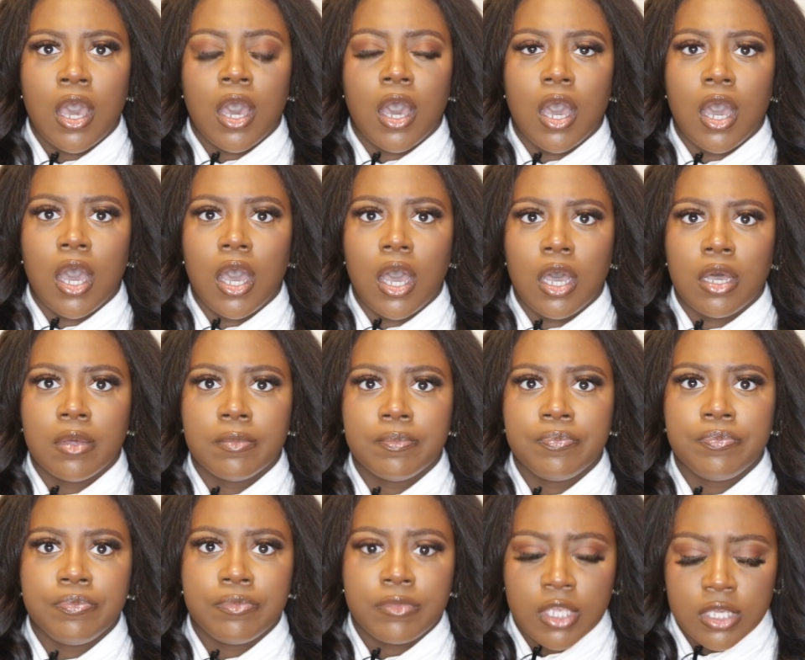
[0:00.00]

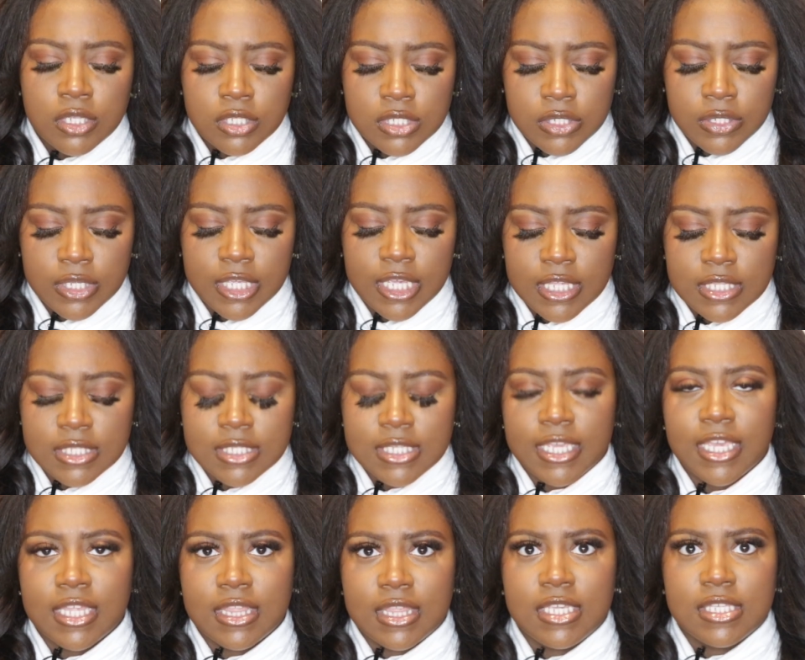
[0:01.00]
To
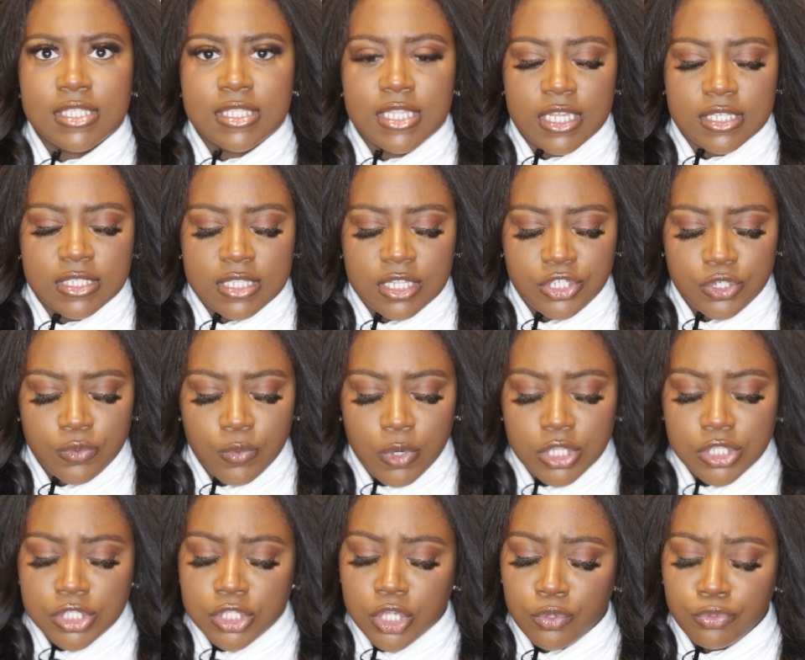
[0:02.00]
get these things that you
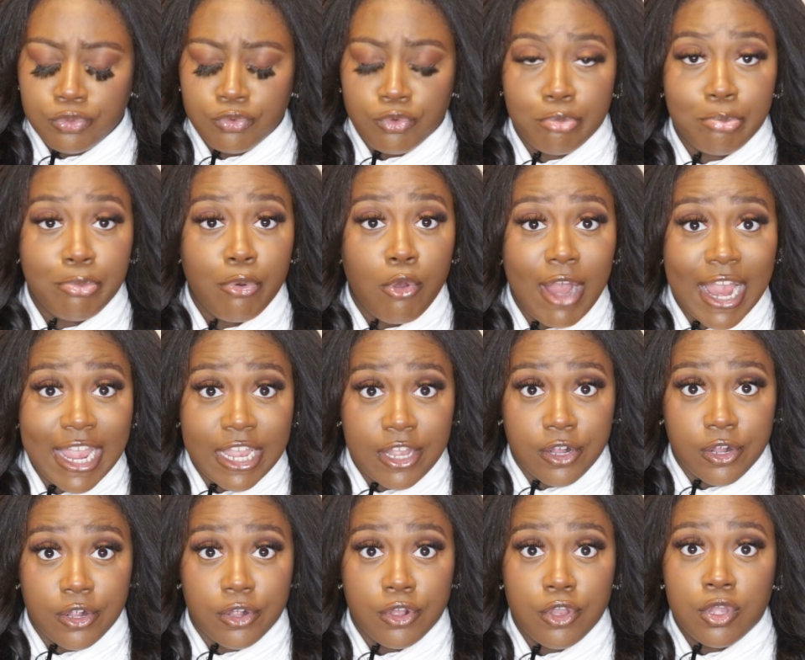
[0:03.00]
want. So through
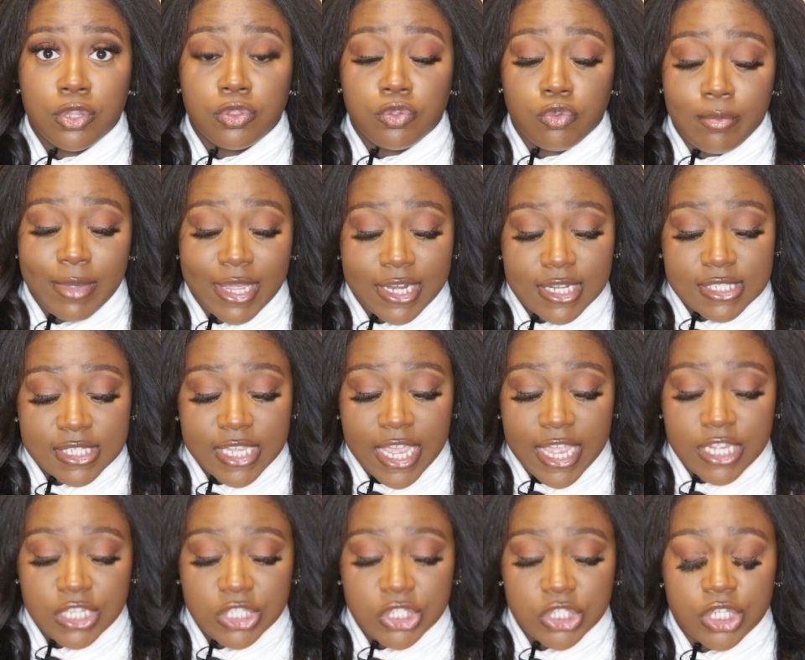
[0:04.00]
prayer, through
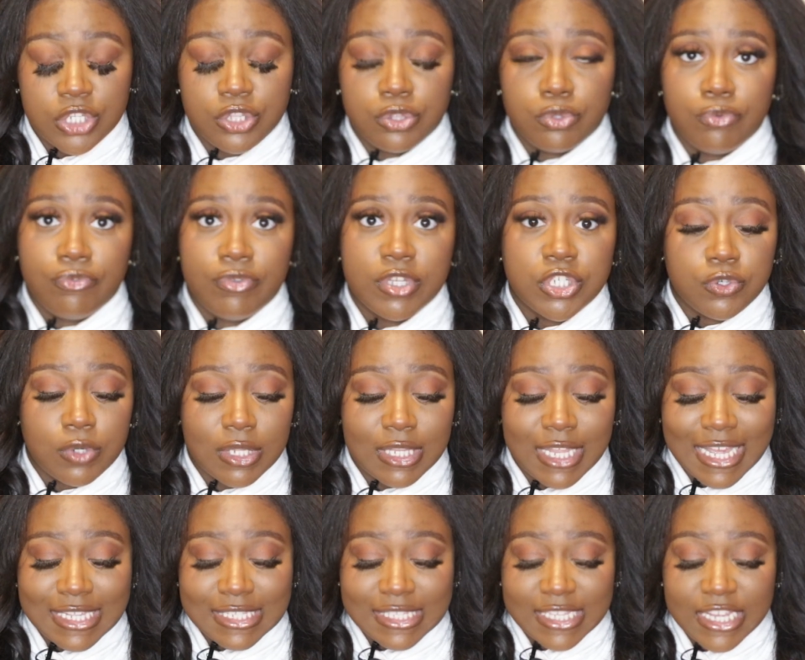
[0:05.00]
meditation, through
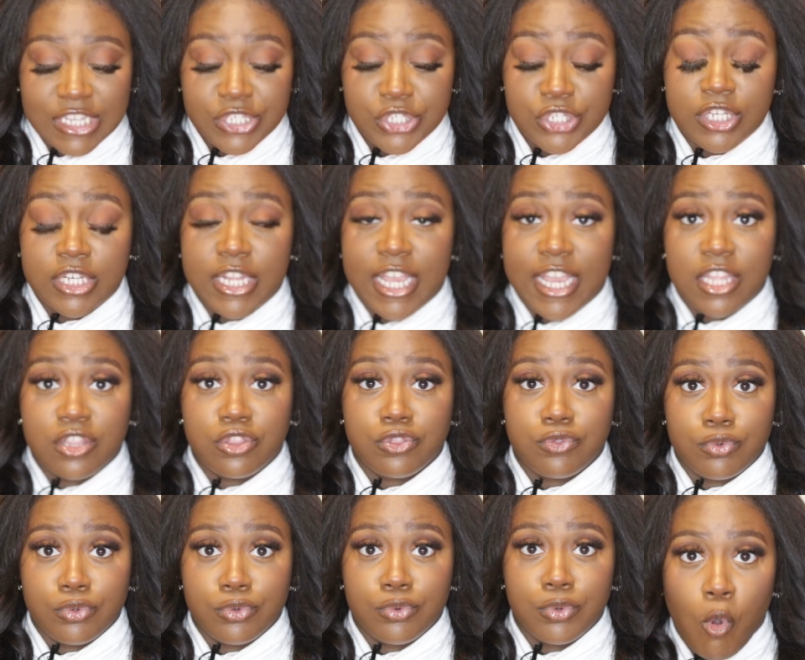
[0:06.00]
visualization, and
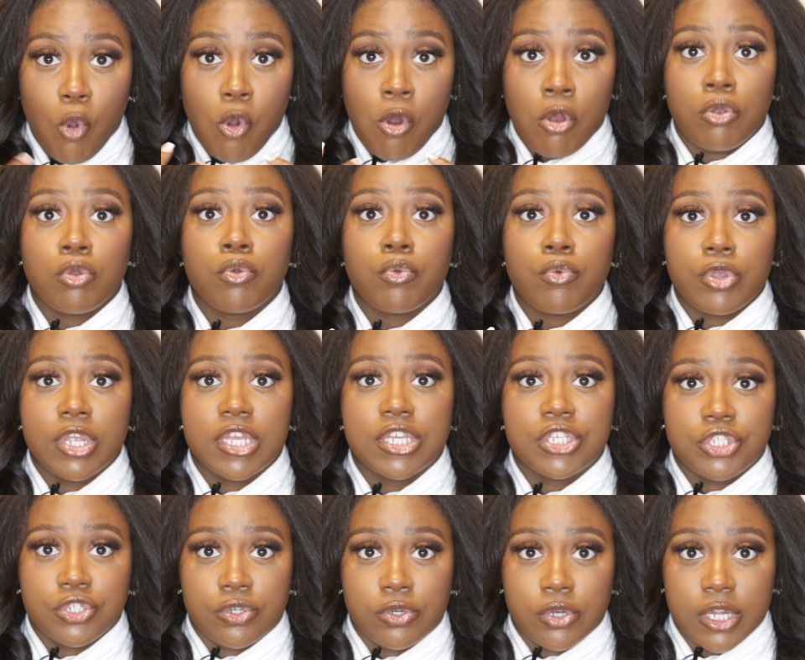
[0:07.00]
through oral
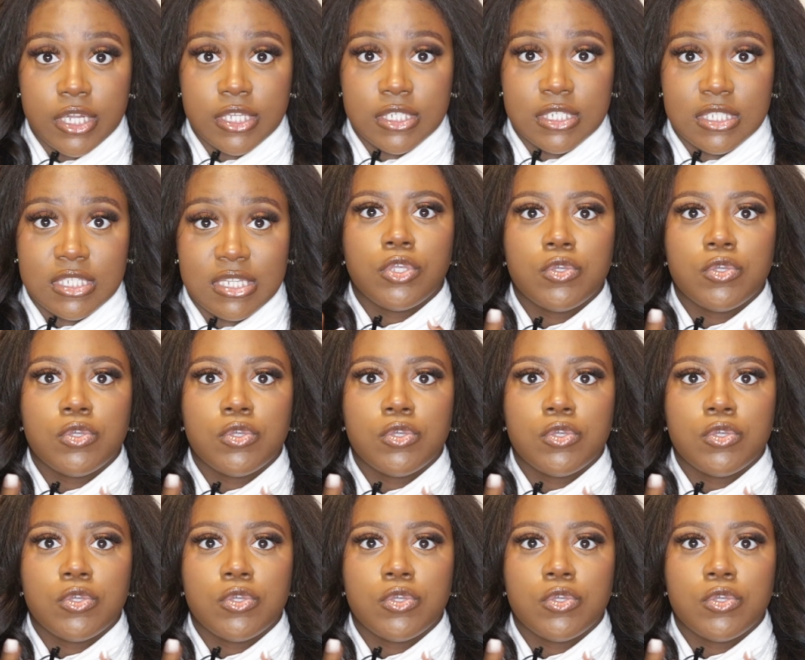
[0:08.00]
reassurance.